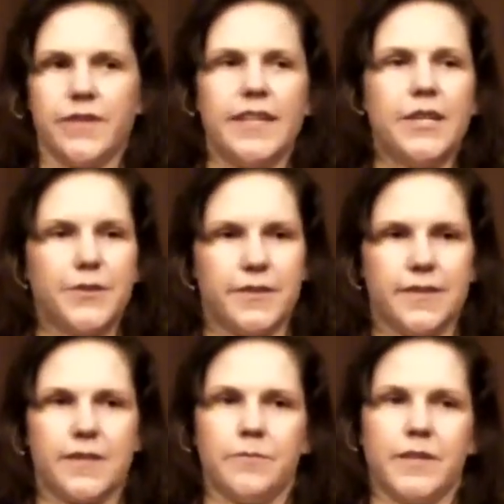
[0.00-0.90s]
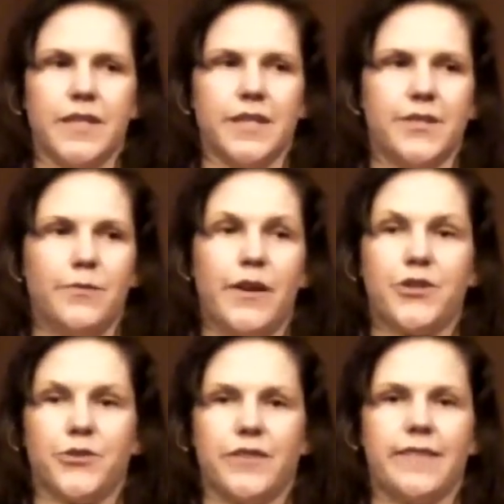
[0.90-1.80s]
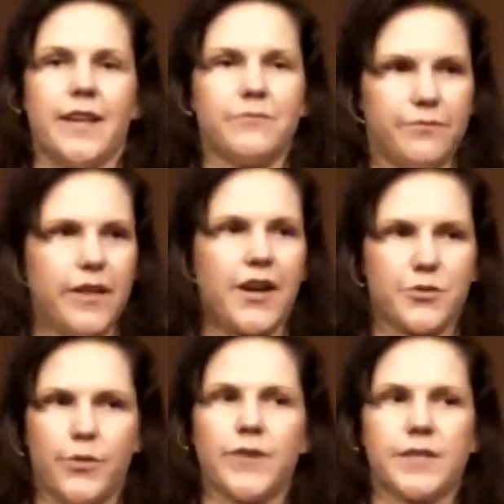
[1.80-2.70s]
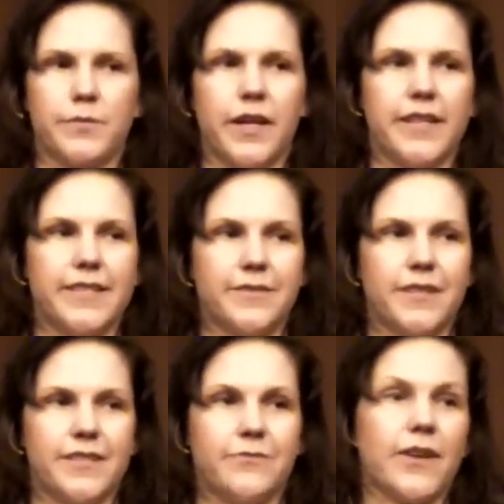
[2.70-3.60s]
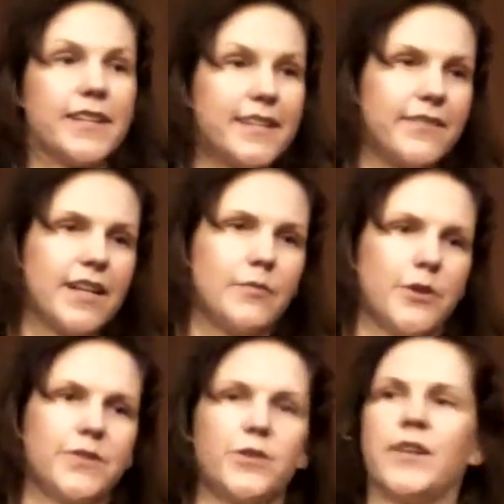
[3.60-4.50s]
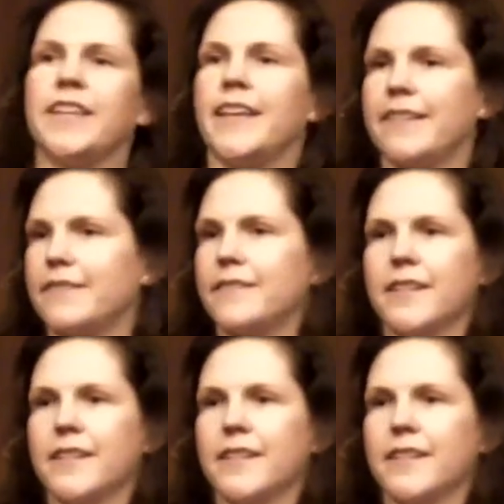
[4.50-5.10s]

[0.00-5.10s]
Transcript: in the ecosystem to make sure that that Flash browsing plugin is readily available, so you can get